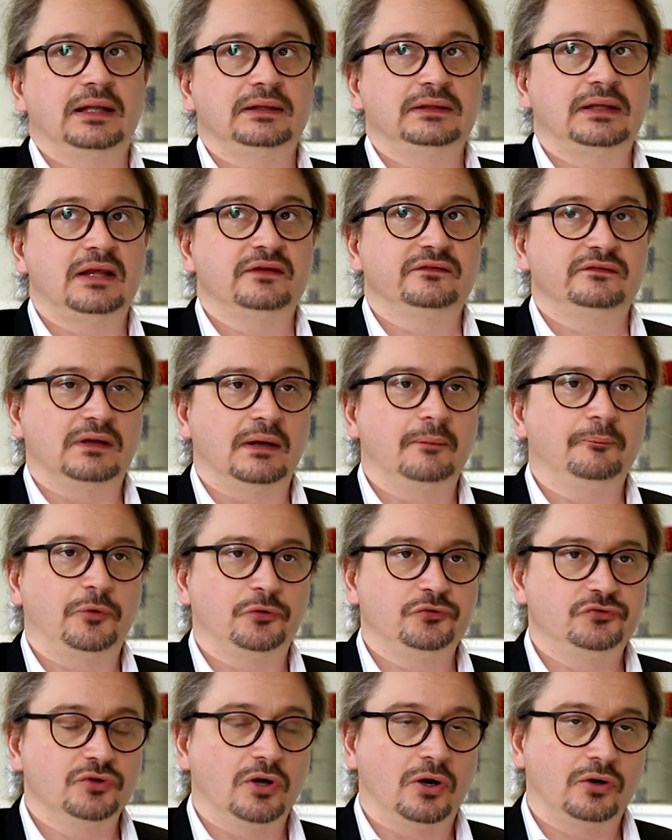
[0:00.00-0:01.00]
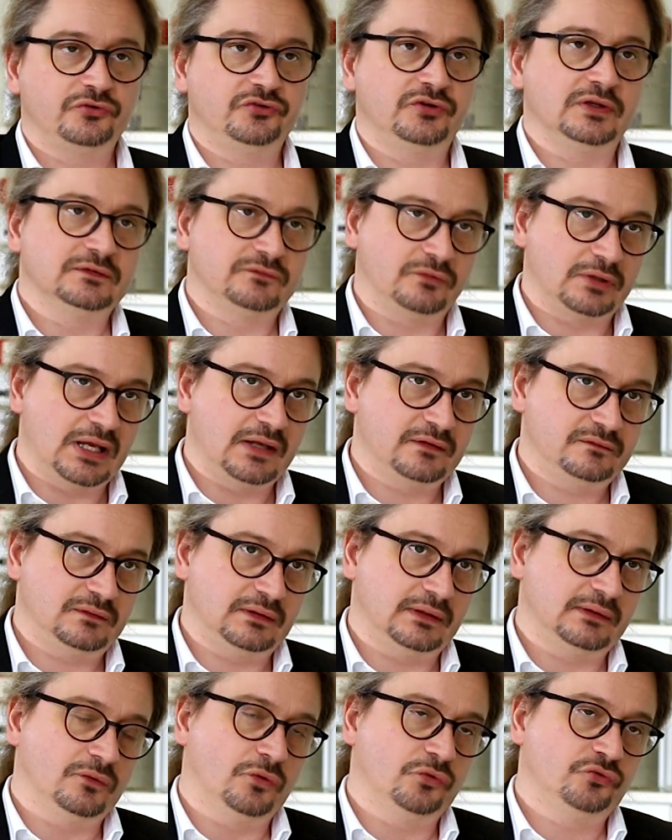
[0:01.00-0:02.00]
and then some postdocs in Trieste
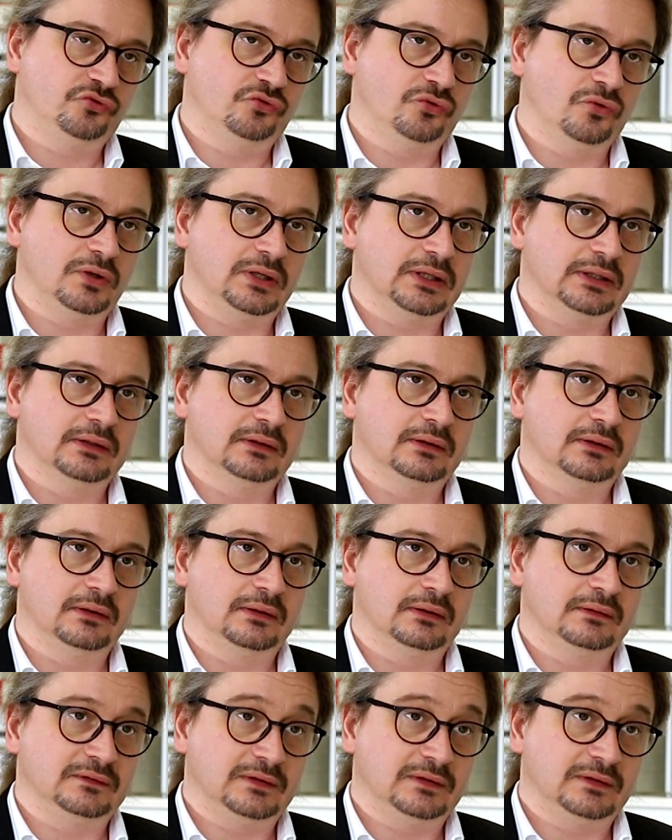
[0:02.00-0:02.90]
and also in uh,